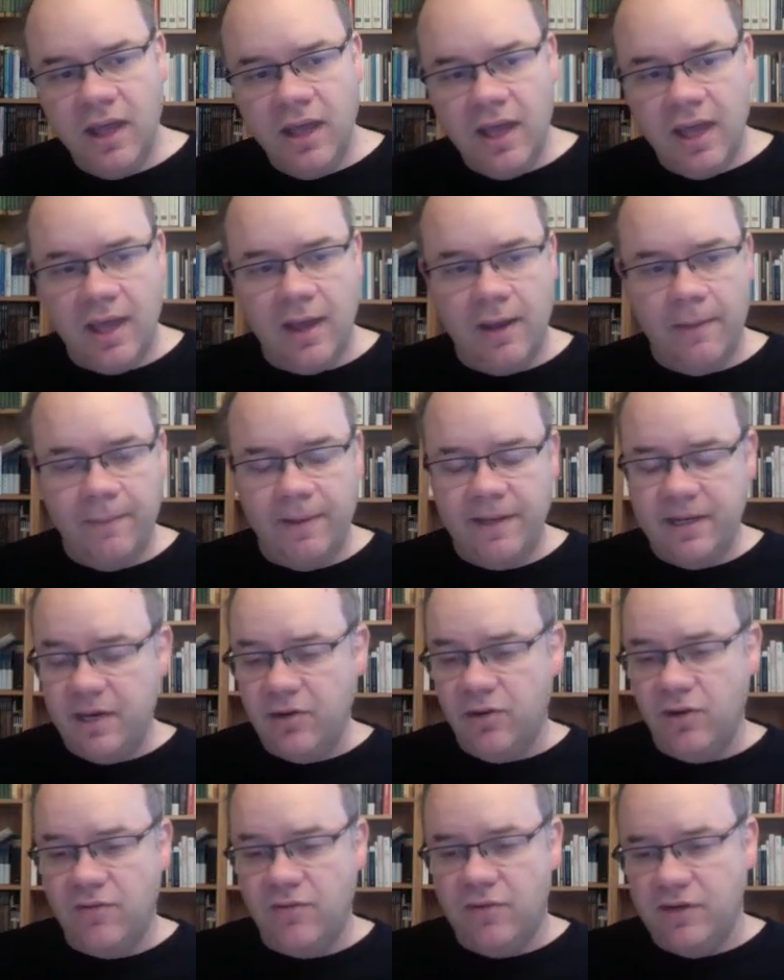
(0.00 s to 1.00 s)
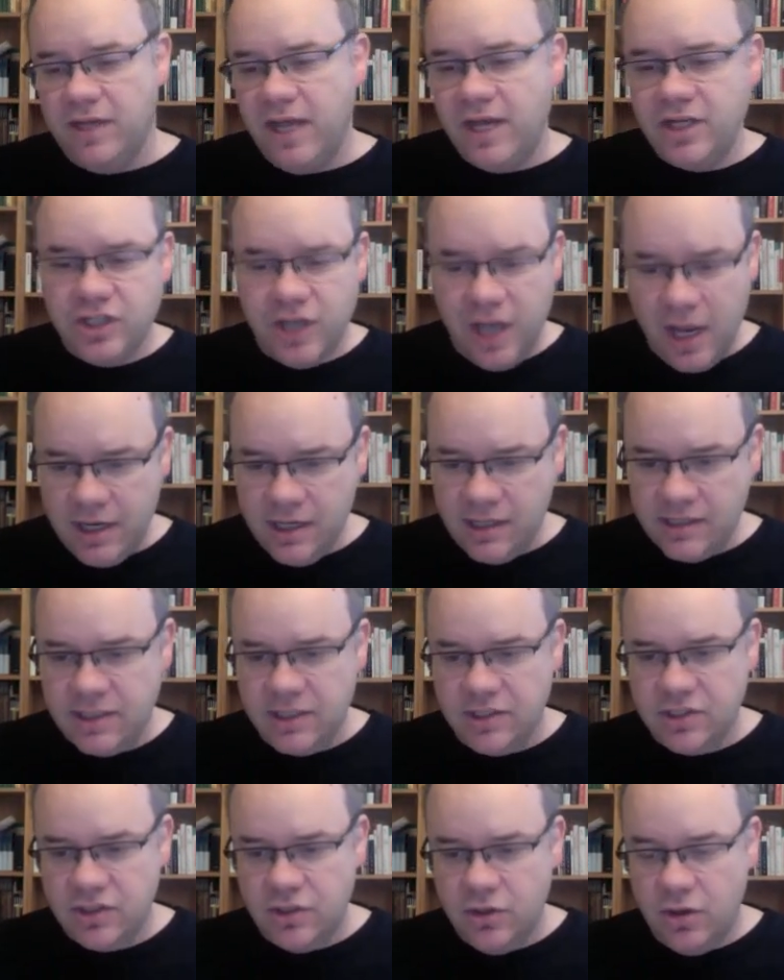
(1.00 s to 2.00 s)
And then you have attached articles
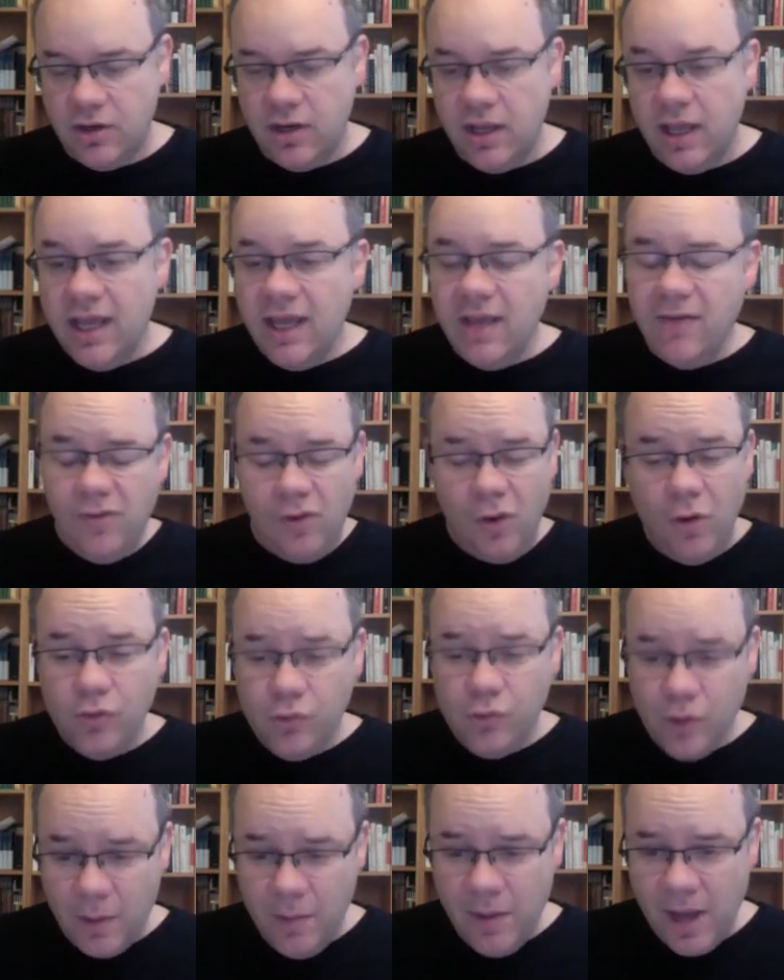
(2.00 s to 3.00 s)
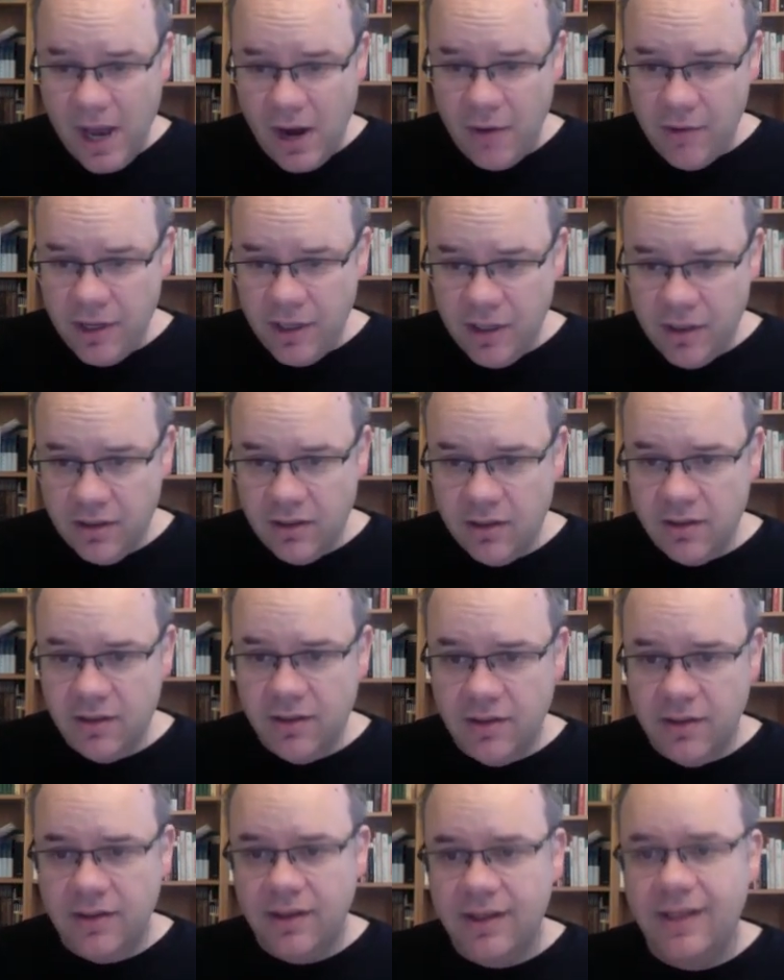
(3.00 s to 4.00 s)
and so on. If you go to Amharic,
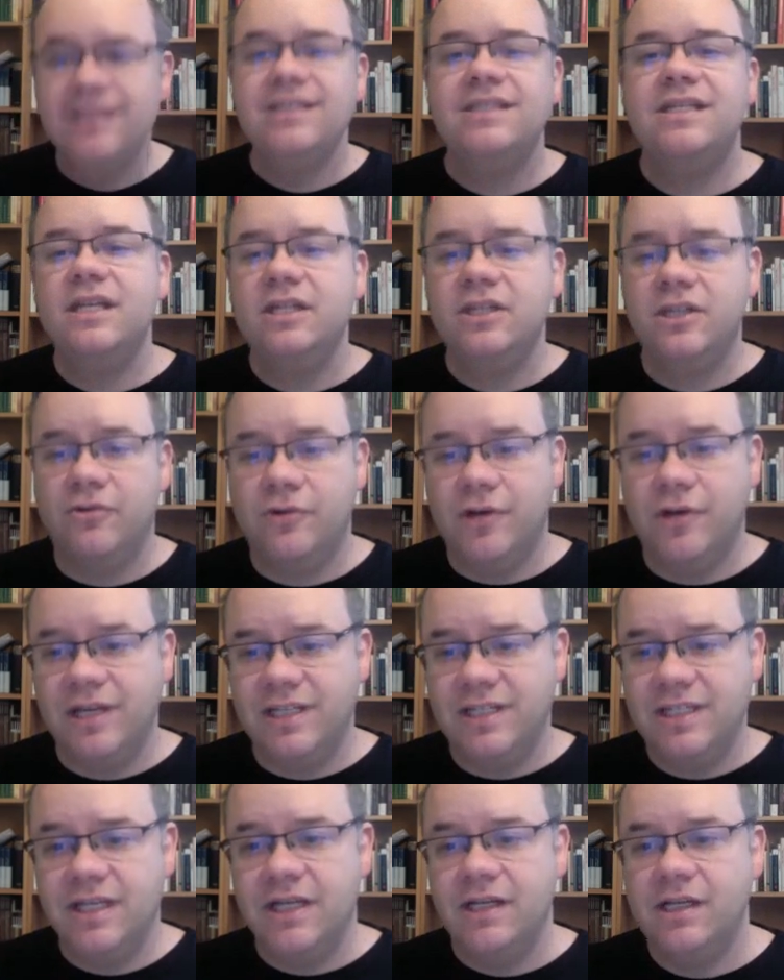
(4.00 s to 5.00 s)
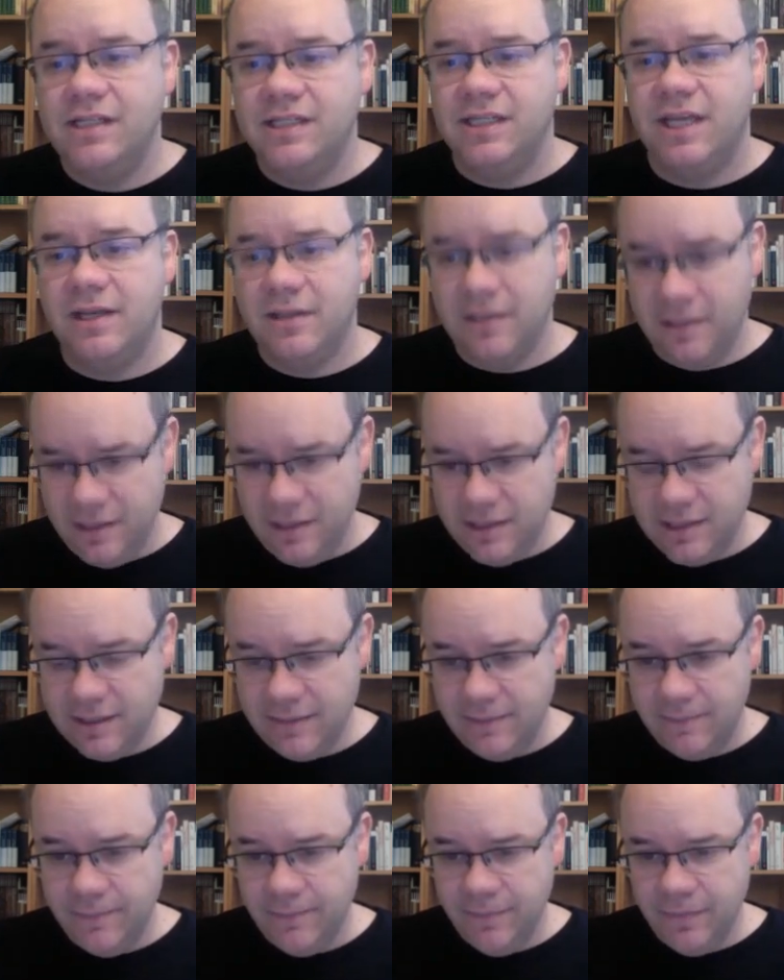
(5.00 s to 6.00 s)
it's literally a single sentence.
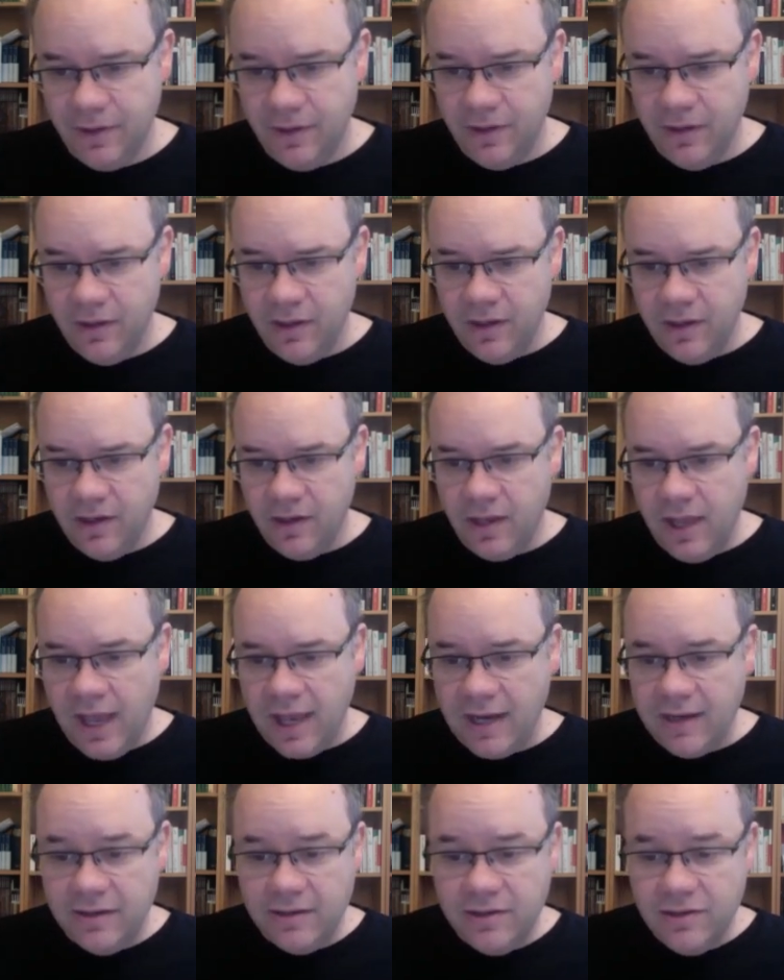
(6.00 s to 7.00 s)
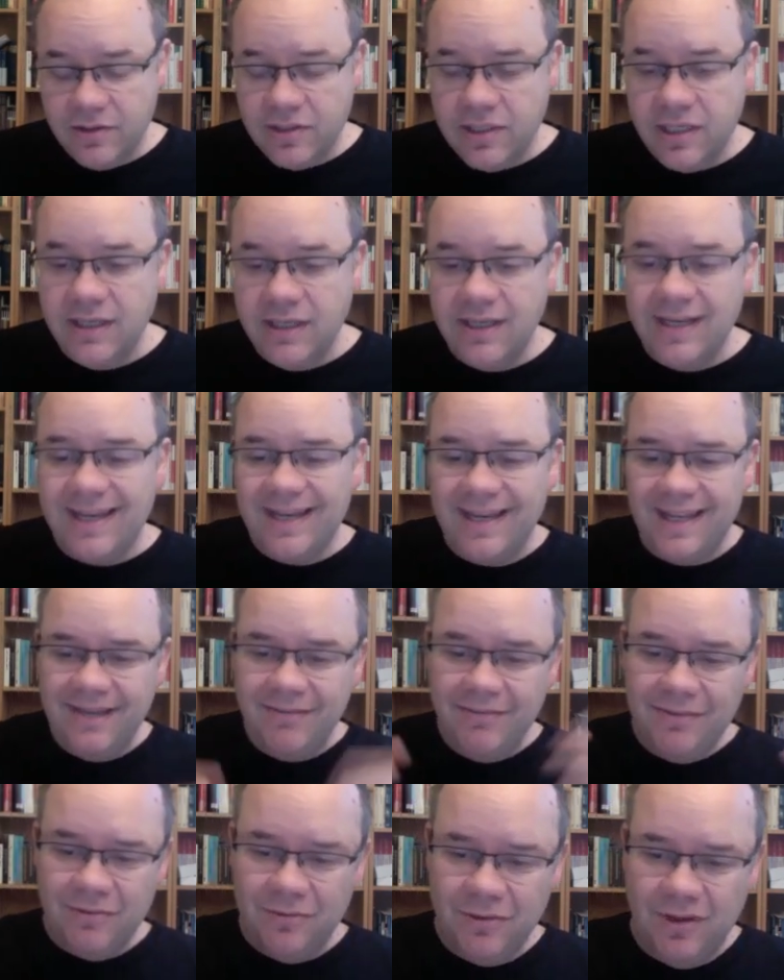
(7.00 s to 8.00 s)
And you see,
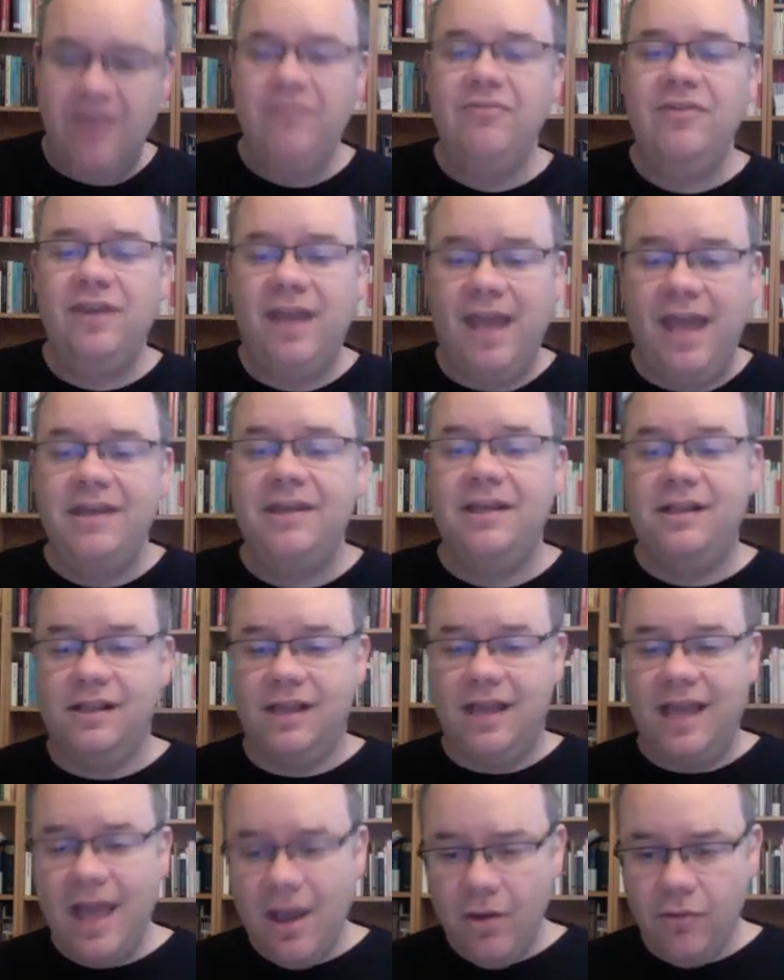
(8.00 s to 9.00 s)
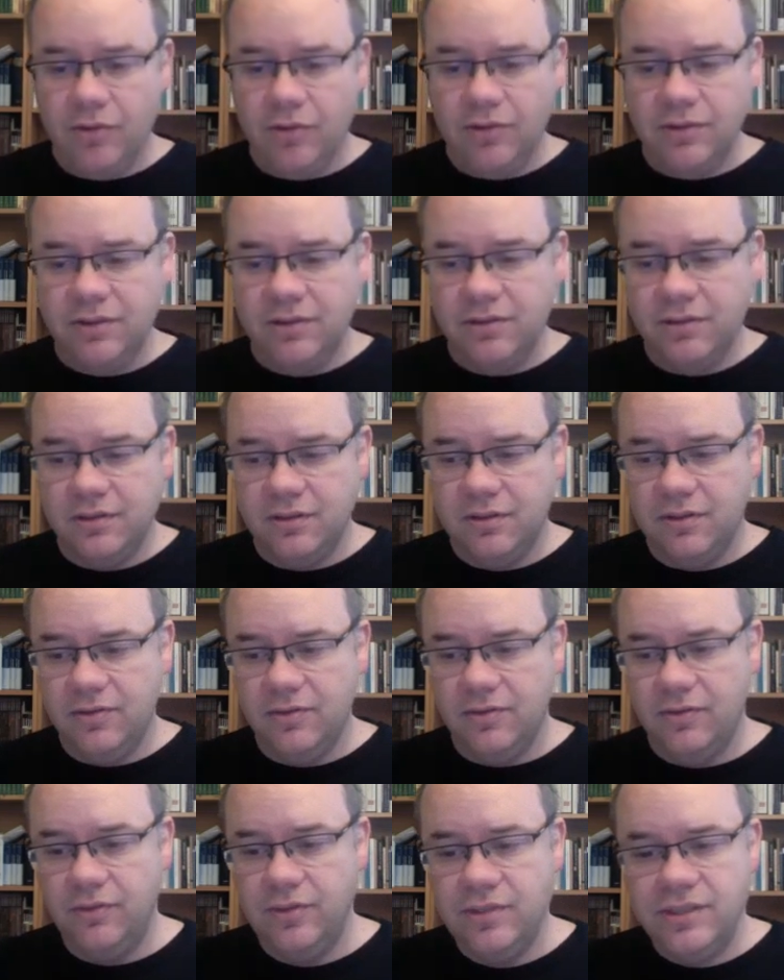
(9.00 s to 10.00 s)
even if you have the article count,
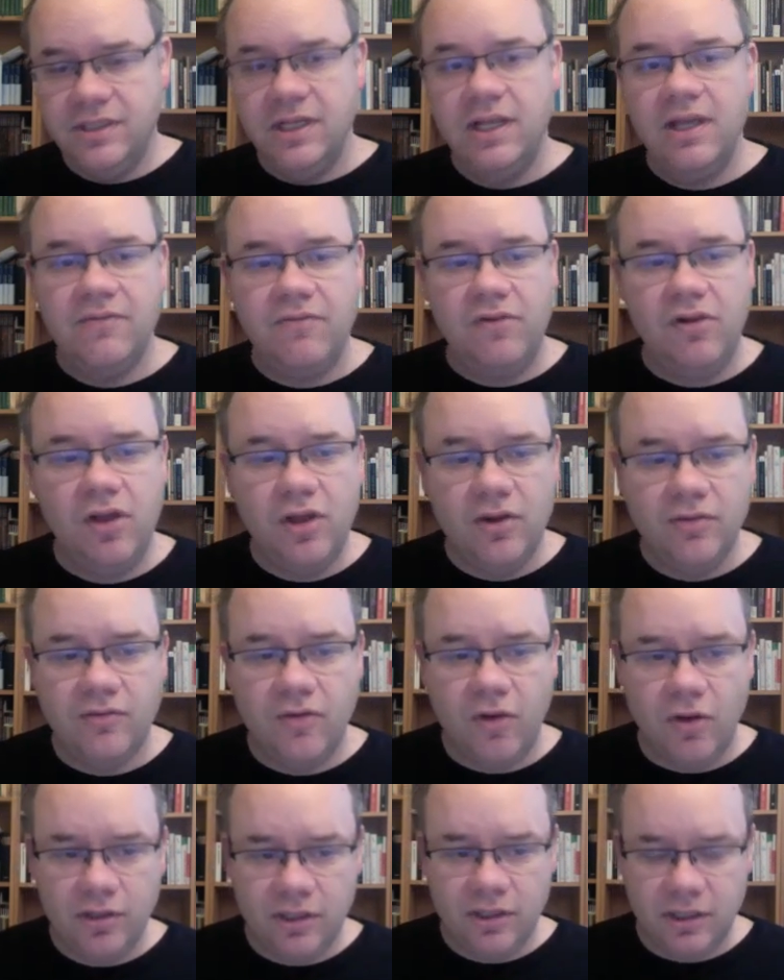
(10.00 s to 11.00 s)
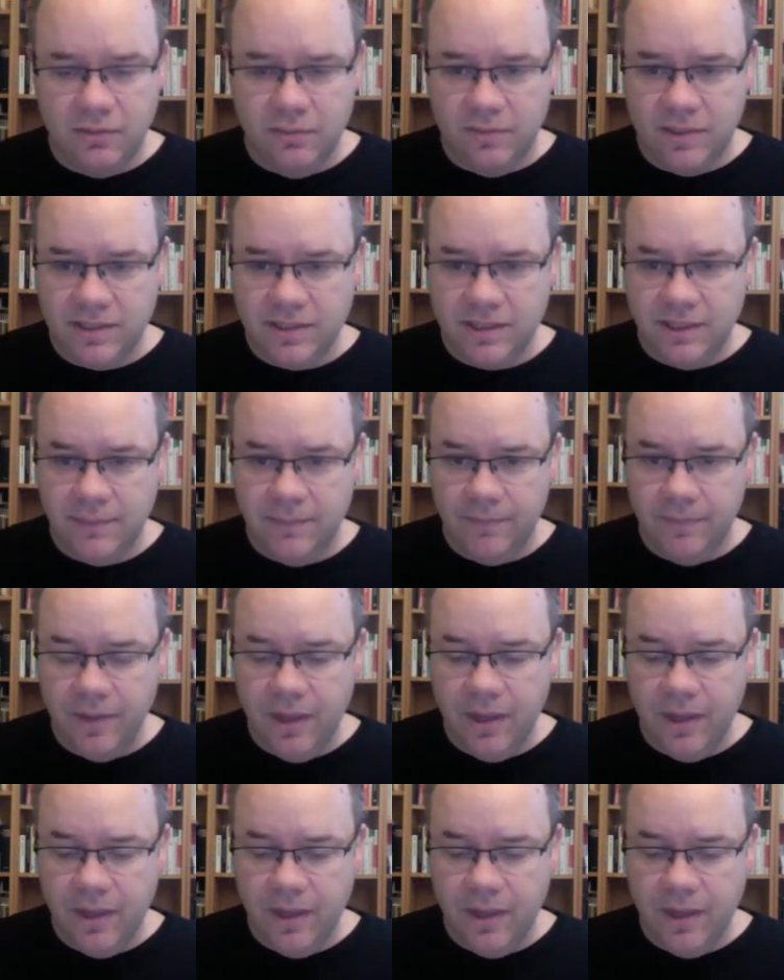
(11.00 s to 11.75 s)
you still have a lot of content missing.